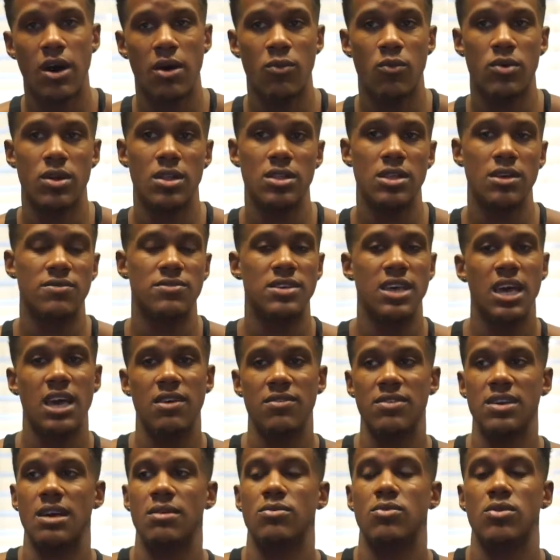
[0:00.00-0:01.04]
I want to lift
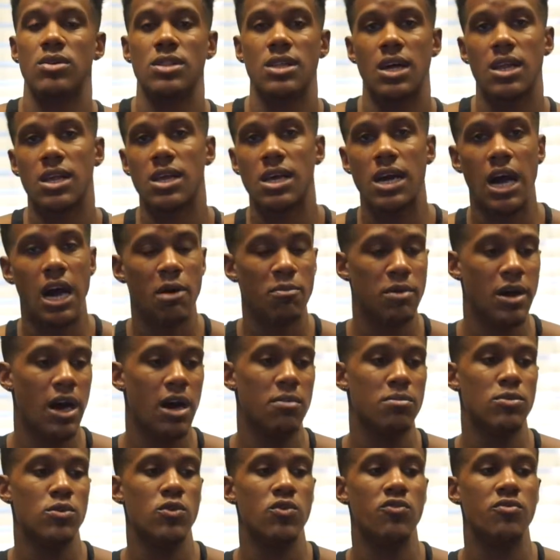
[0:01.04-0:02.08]
heavy. I'm doing a lot of
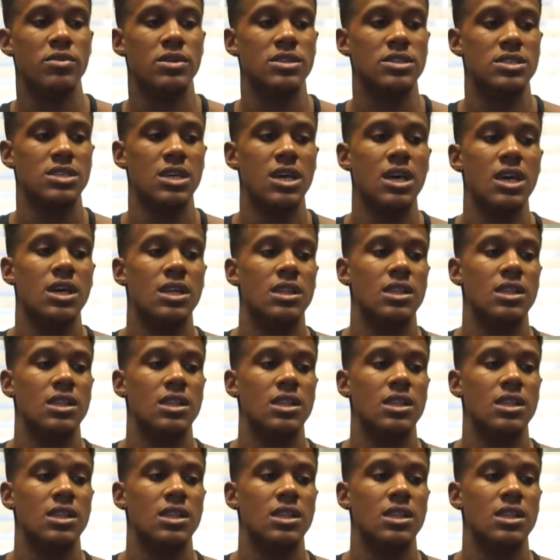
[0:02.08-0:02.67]
compound movements,